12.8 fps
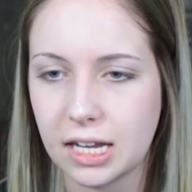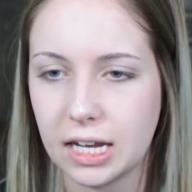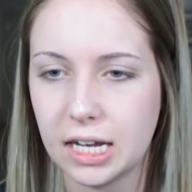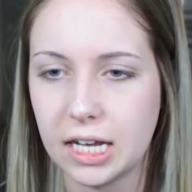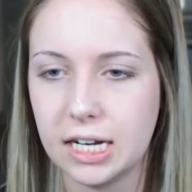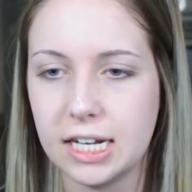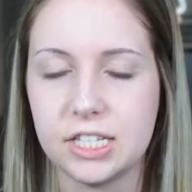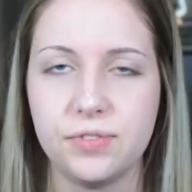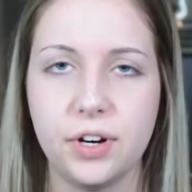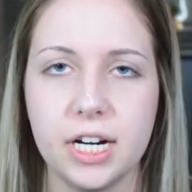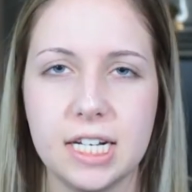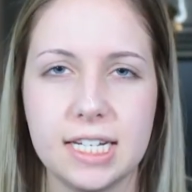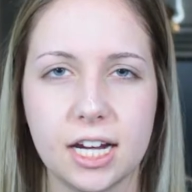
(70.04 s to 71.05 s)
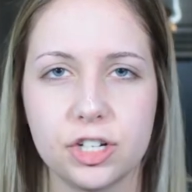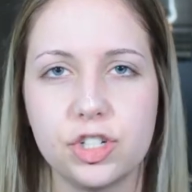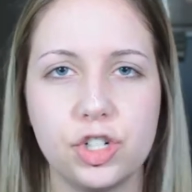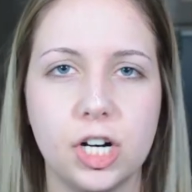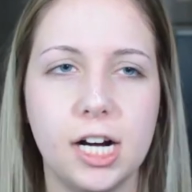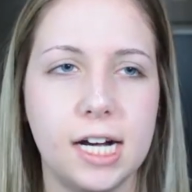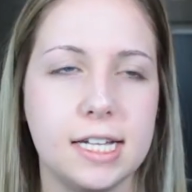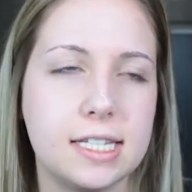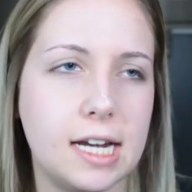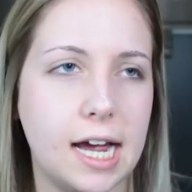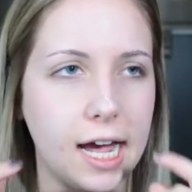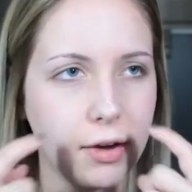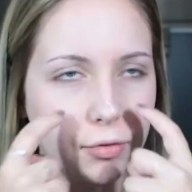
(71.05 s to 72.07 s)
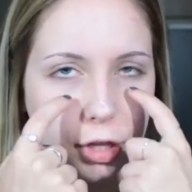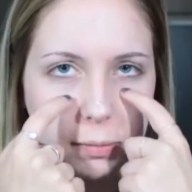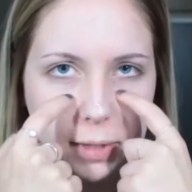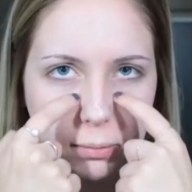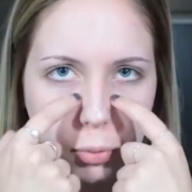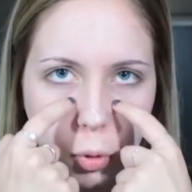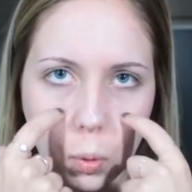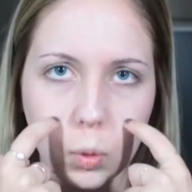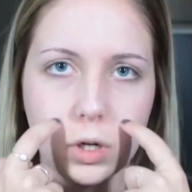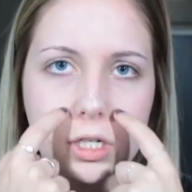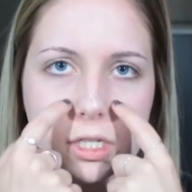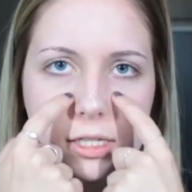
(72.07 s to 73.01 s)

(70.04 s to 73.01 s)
skin, it's very texturized and I have really big pores.